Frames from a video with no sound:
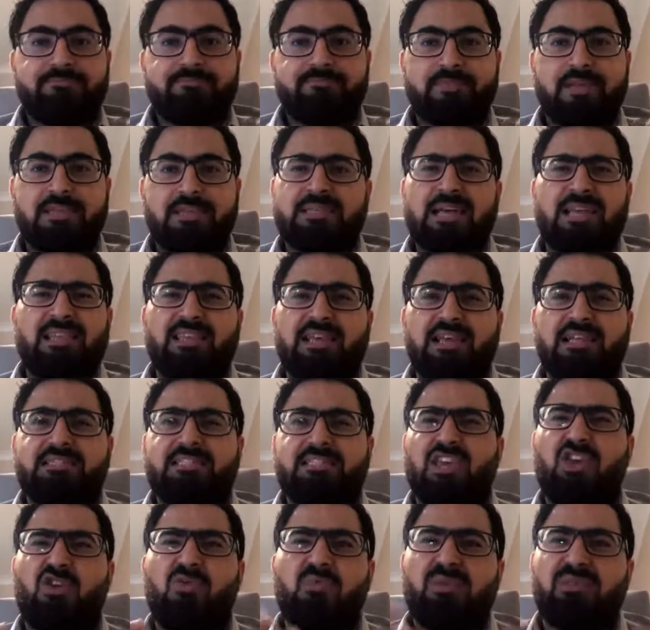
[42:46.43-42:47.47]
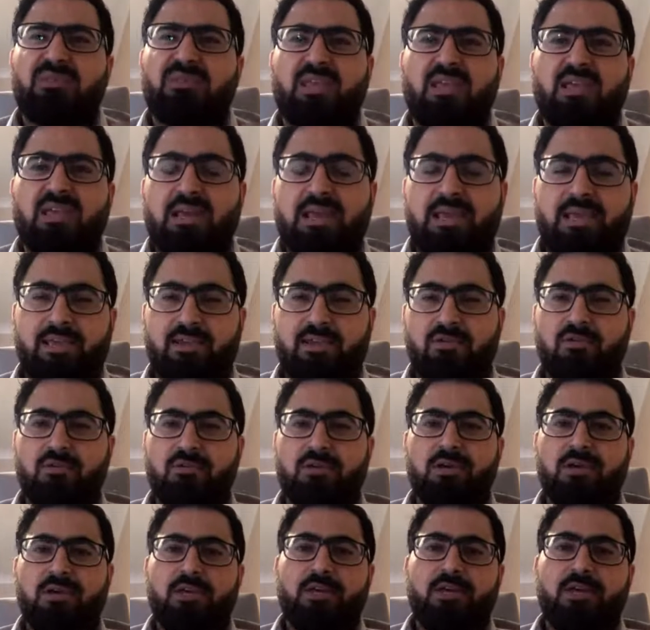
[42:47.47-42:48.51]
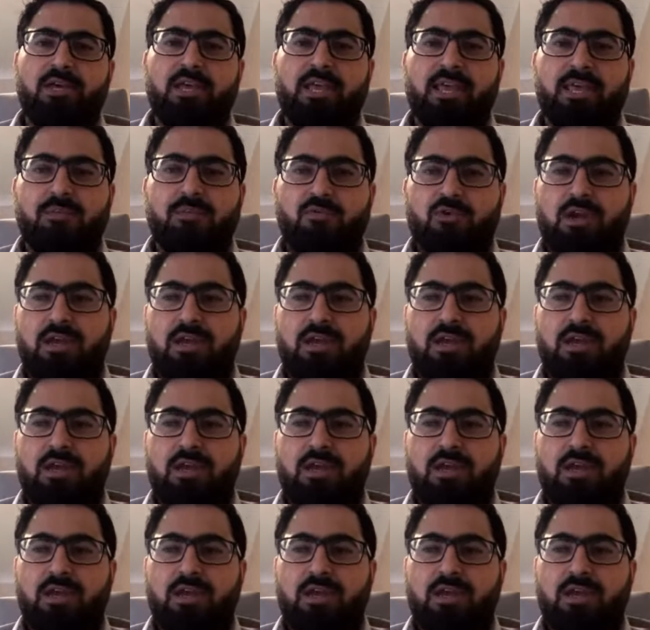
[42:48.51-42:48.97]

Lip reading: I think it's a human thing, like, if you're